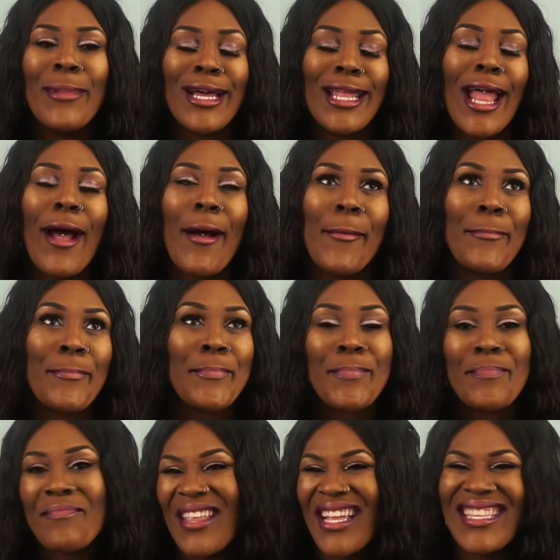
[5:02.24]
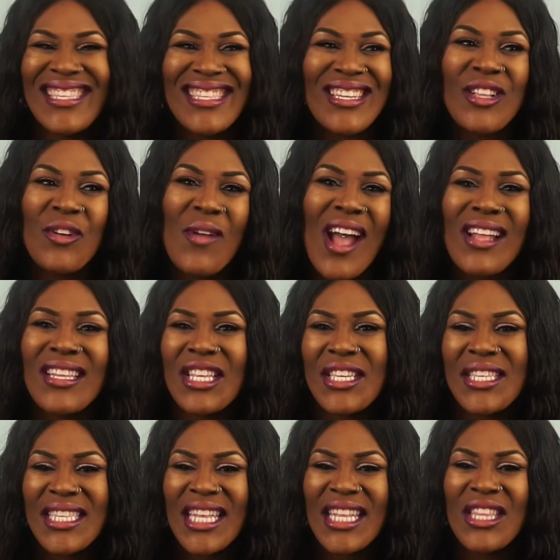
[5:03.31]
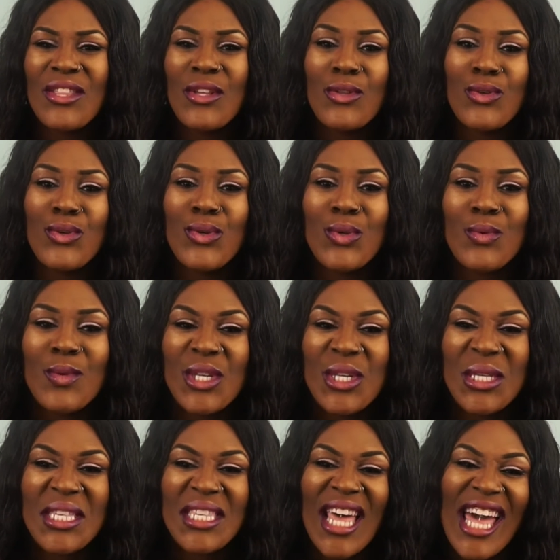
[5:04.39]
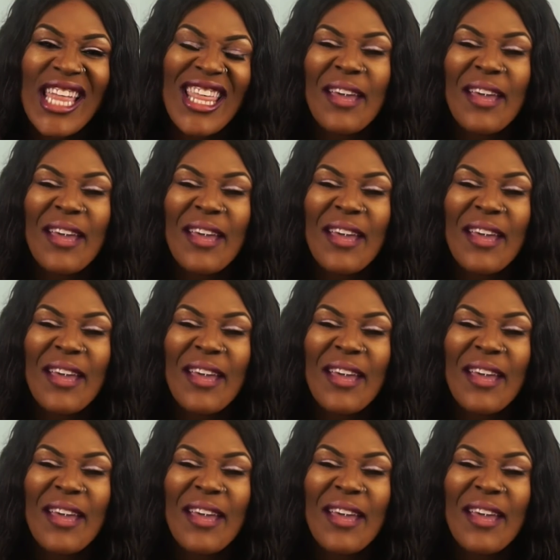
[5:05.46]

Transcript: but it's still around, and you see it in the news, which is sad.